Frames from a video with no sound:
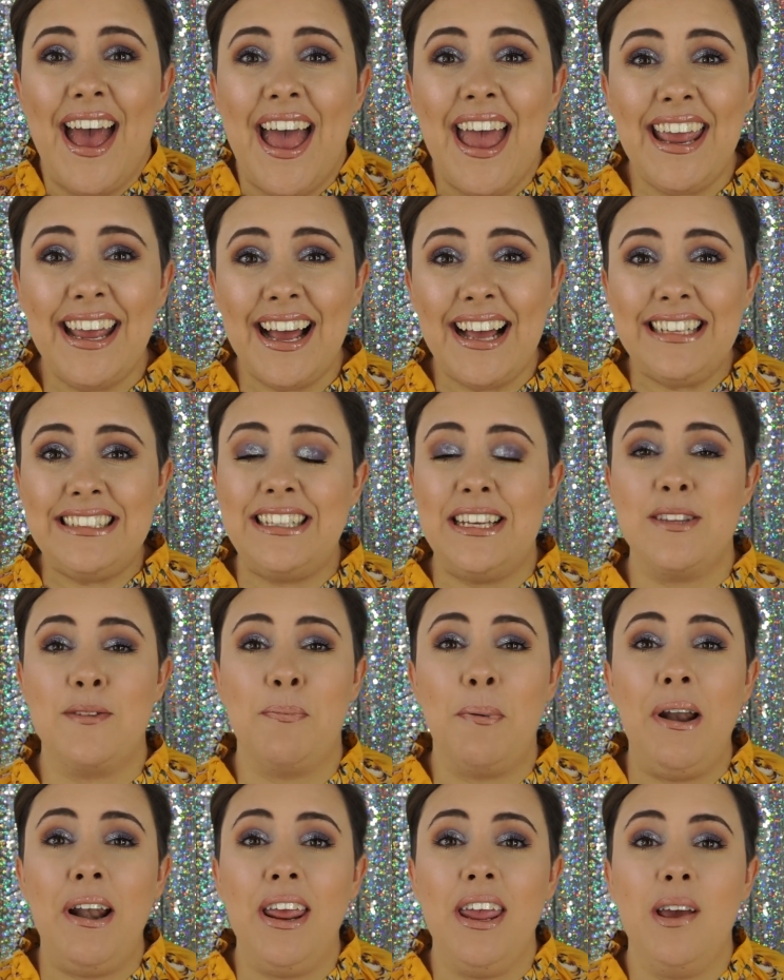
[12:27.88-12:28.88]
Hey guys, it's
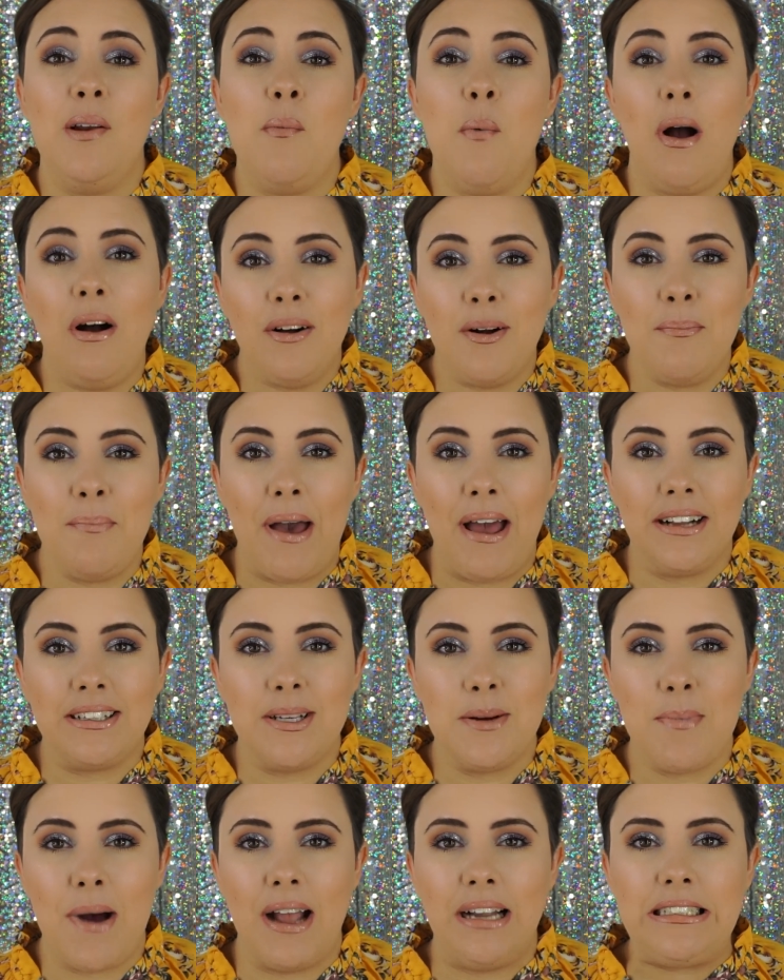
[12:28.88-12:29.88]
Brittany and welcome back
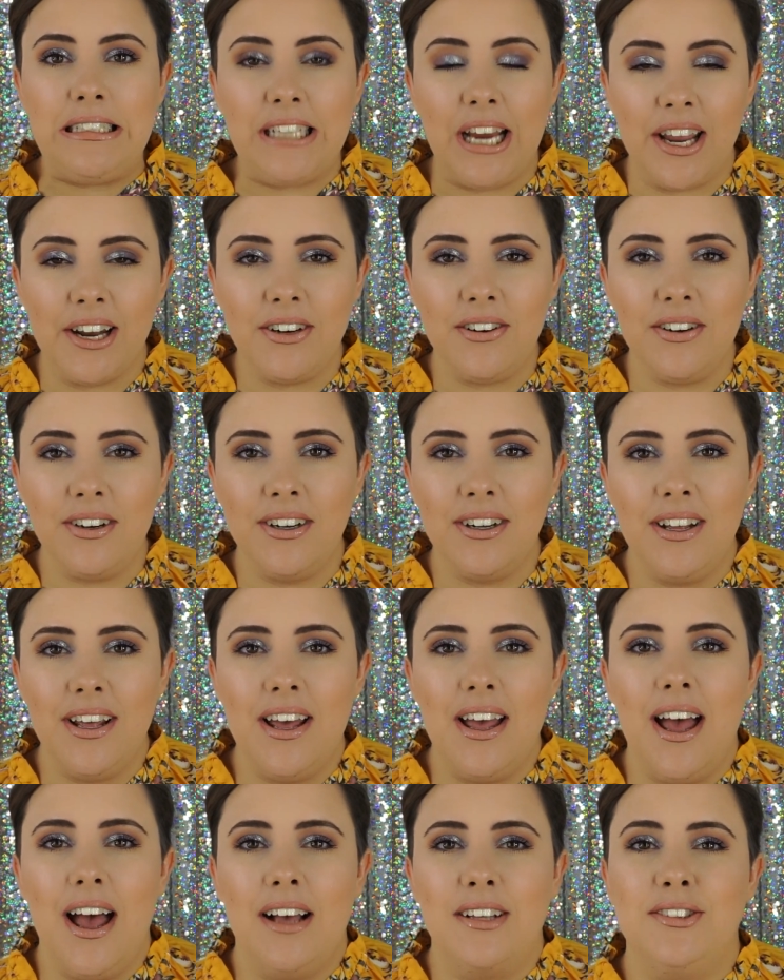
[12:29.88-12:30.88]
to my channel.
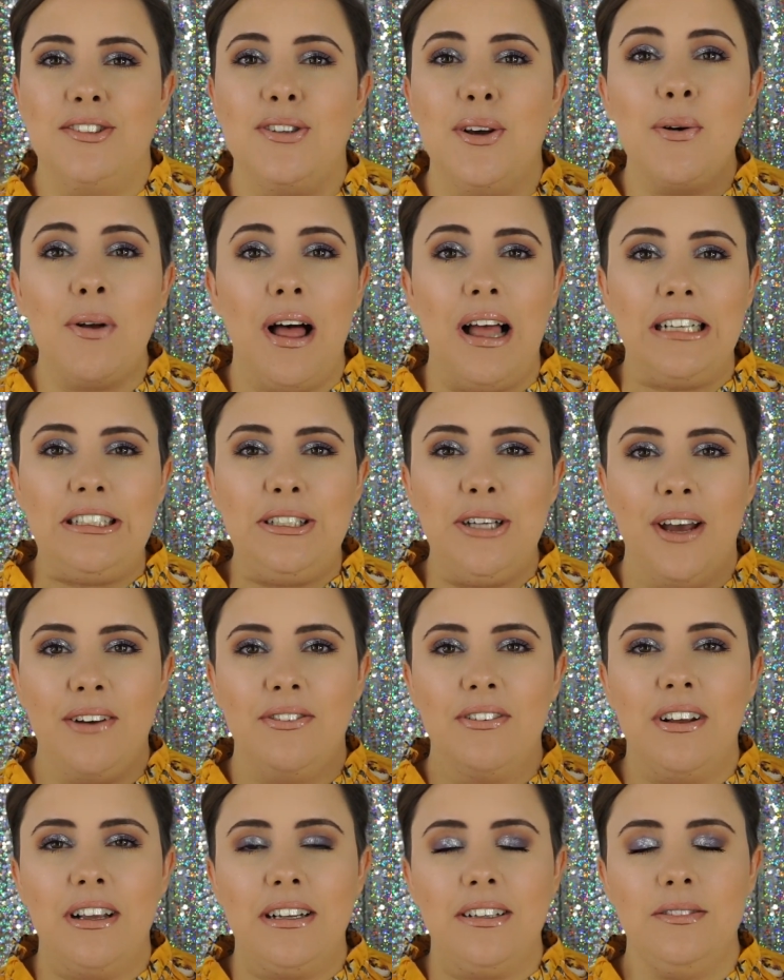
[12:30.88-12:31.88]
So glad you
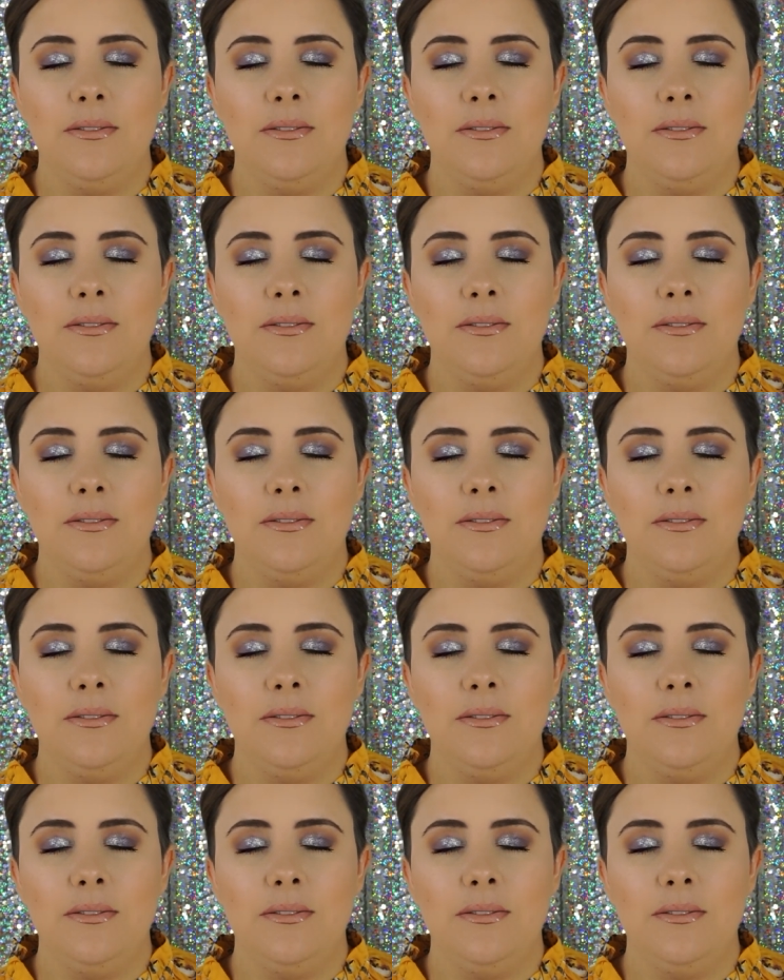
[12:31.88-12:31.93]
have...